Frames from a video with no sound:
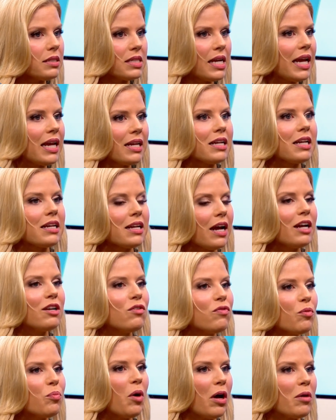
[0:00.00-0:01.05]
taken it
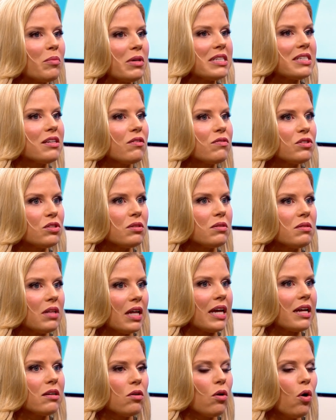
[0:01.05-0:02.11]
kind of upon myself to
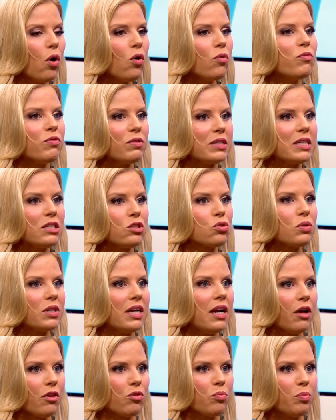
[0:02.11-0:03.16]
like hopefully
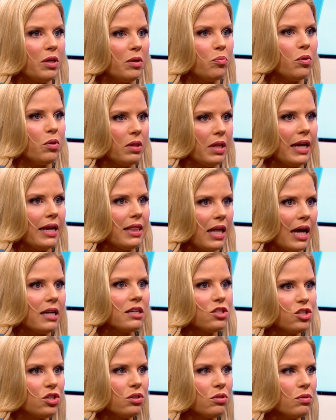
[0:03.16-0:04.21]
treat other people like that
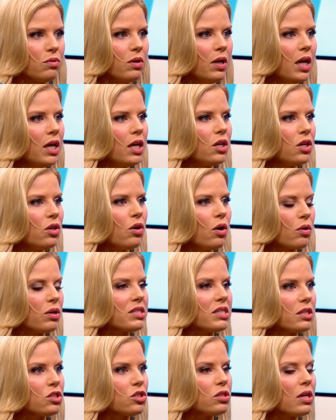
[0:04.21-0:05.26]
yeah. too. Mm -hmm. You know,
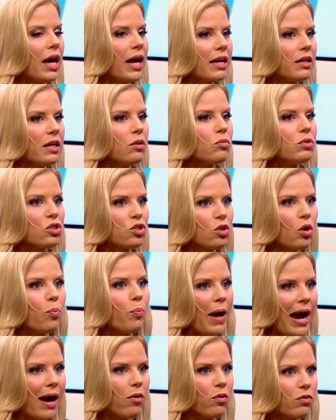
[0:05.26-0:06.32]
because it's I it was so
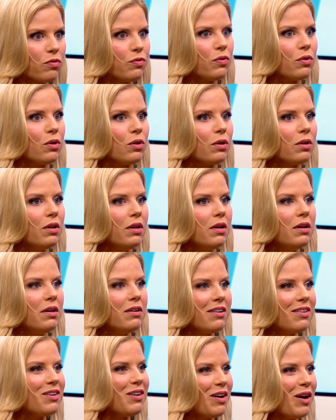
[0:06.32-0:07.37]
powerful
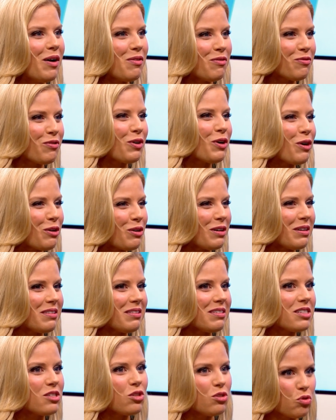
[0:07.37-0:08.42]
uh, for her
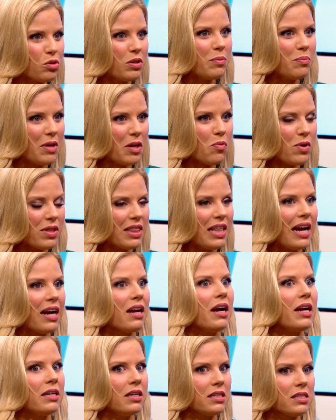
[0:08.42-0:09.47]
to to treat me with that
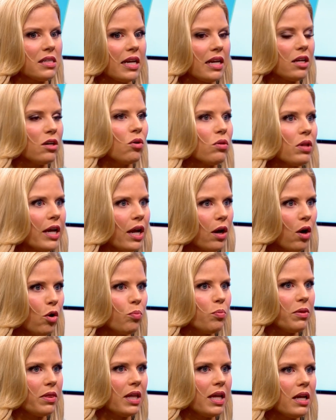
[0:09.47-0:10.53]
kindness. I can only
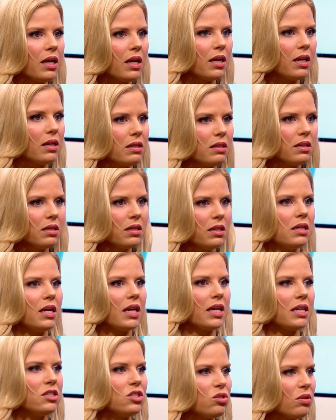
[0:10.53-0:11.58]
hope that
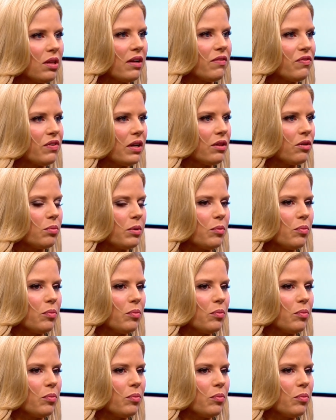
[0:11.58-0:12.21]
I can do that for other